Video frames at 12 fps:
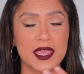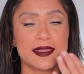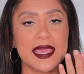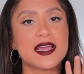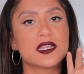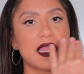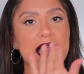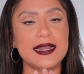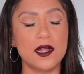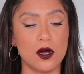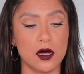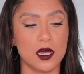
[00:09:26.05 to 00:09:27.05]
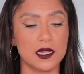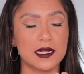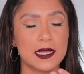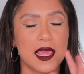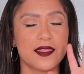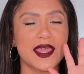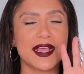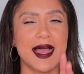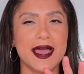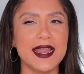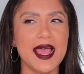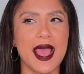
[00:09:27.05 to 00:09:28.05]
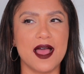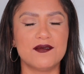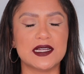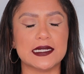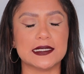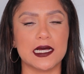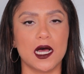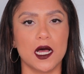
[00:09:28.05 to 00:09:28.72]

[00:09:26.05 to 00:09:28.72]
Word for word: They glide on, they kind of have a,